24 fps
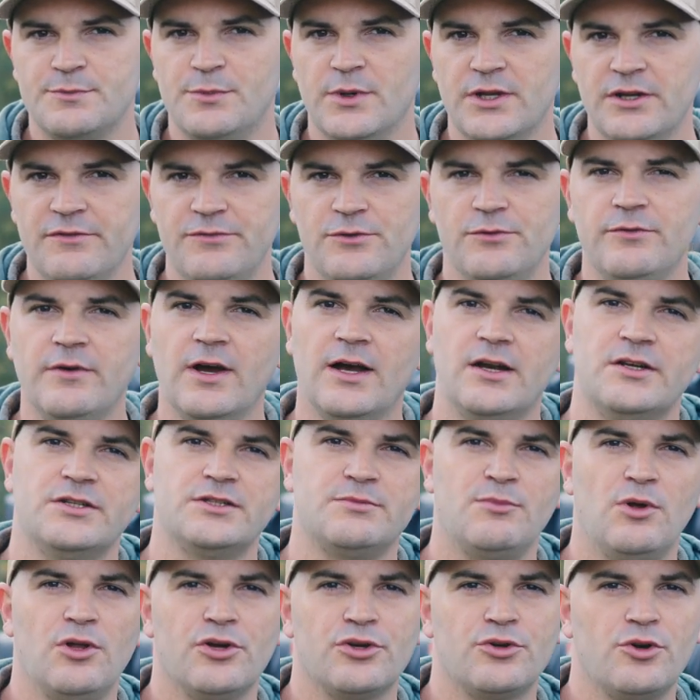But if you've got a
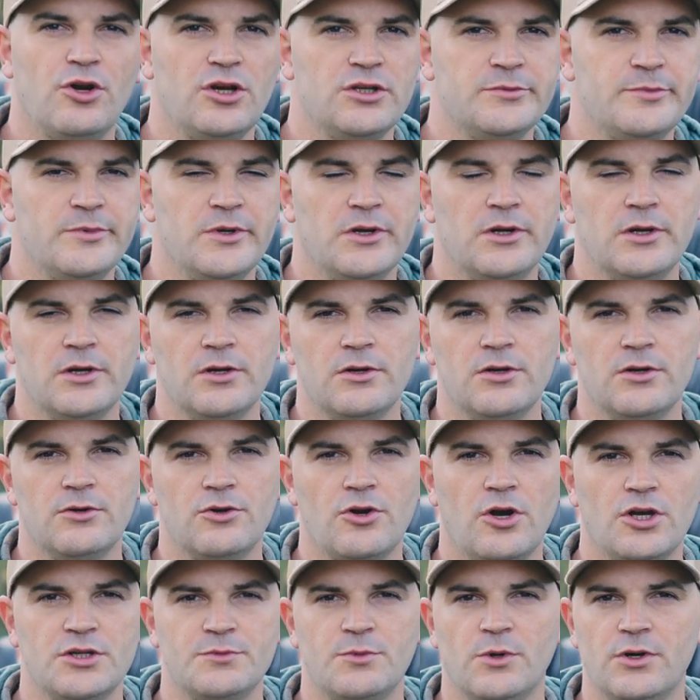smaller
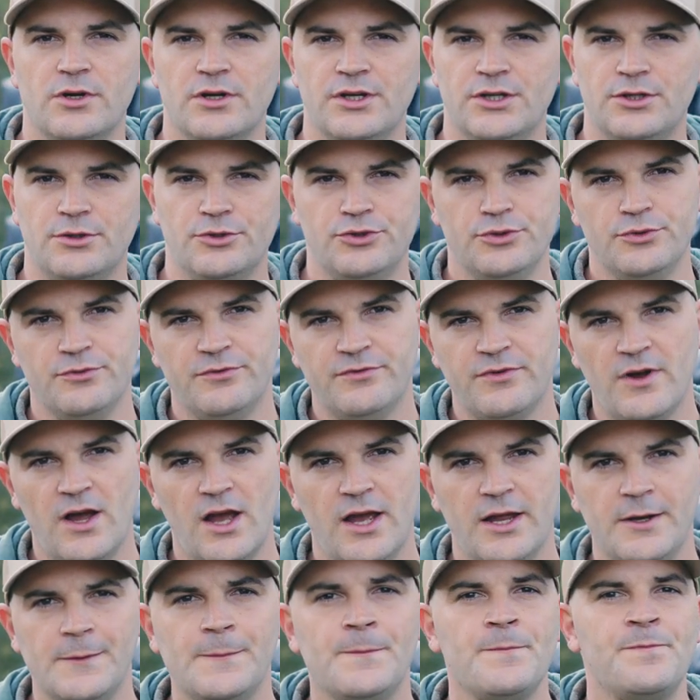crossbar, it'll do
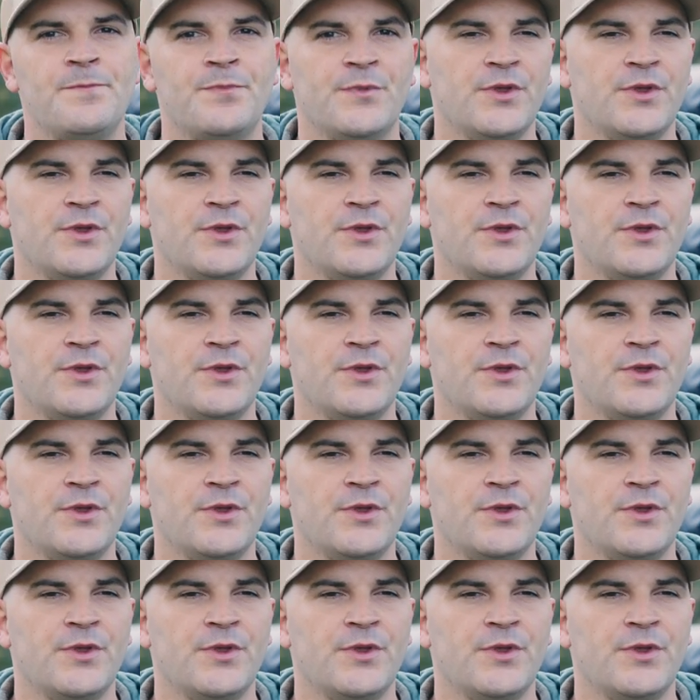fine.